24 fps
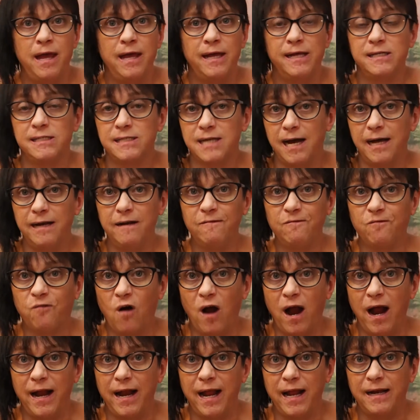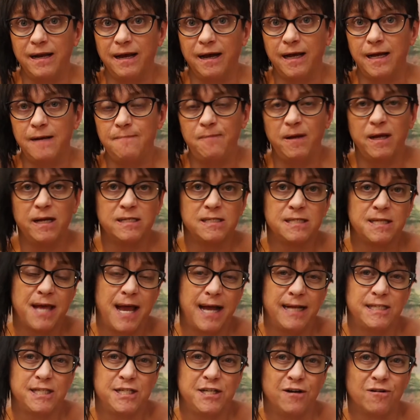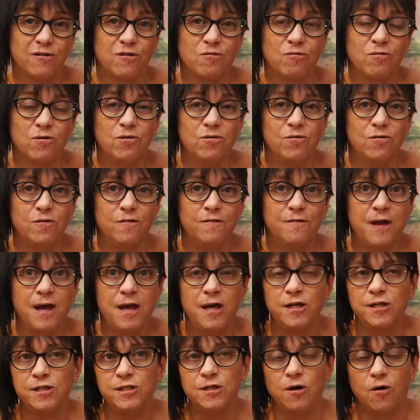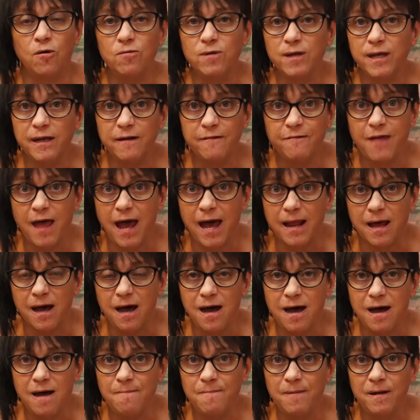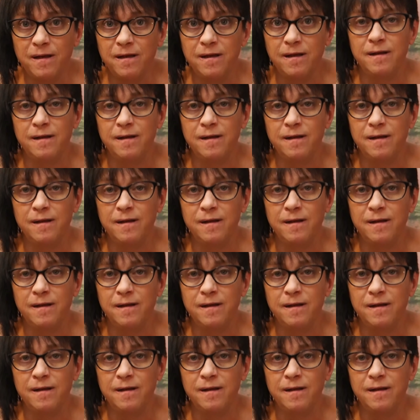is on a Friday night because that's your groove, don't give that up.